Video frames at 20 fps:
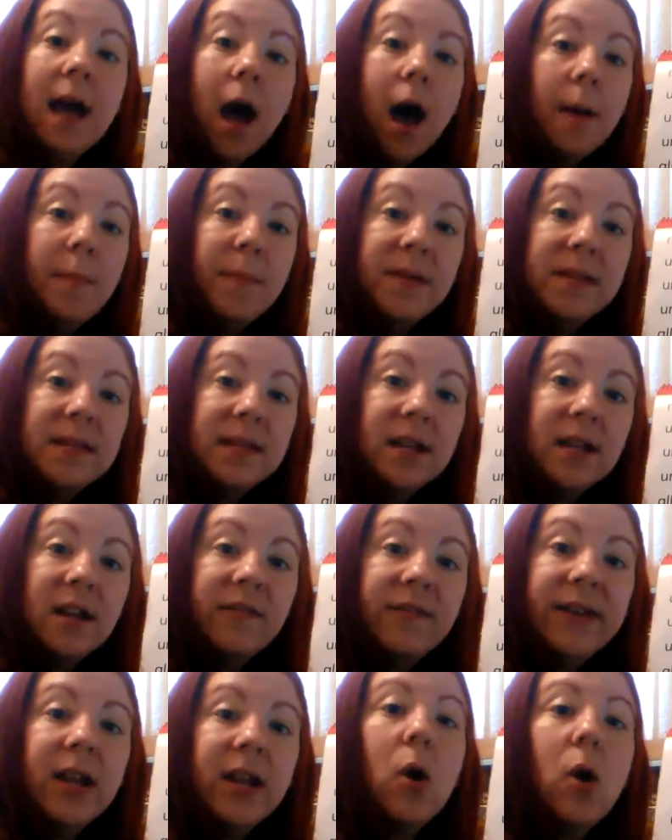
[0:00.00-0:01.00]
opposite
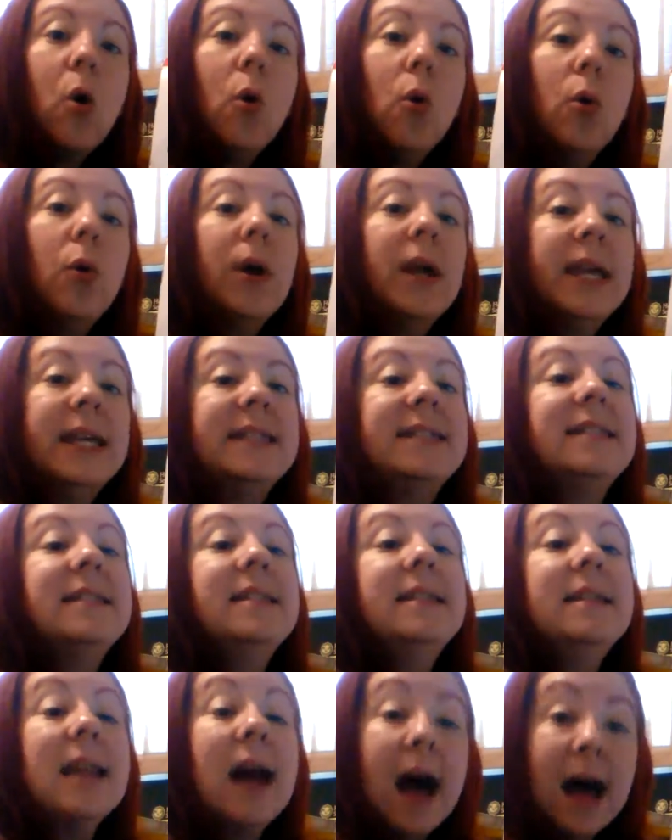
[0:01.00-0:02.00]
of it or it's
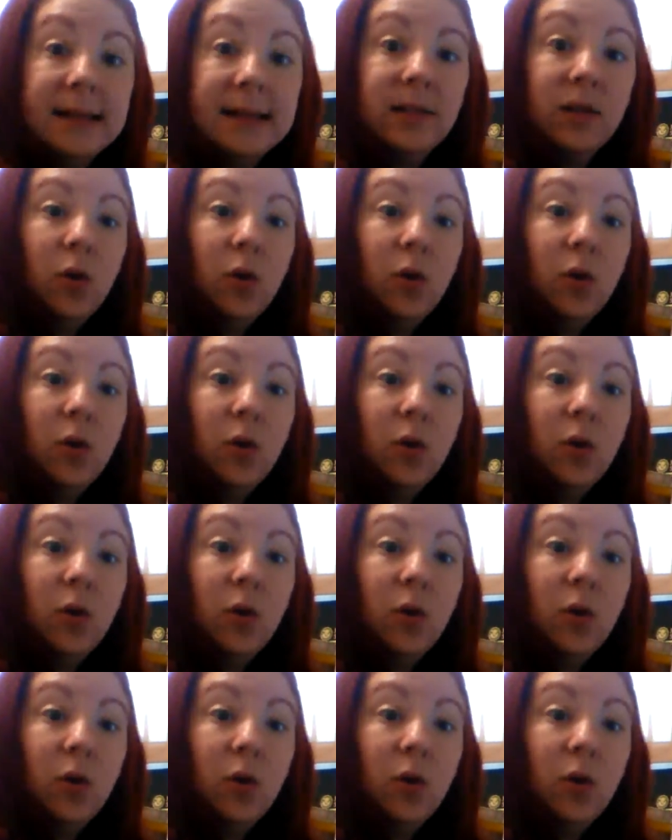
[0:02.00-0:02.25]
not,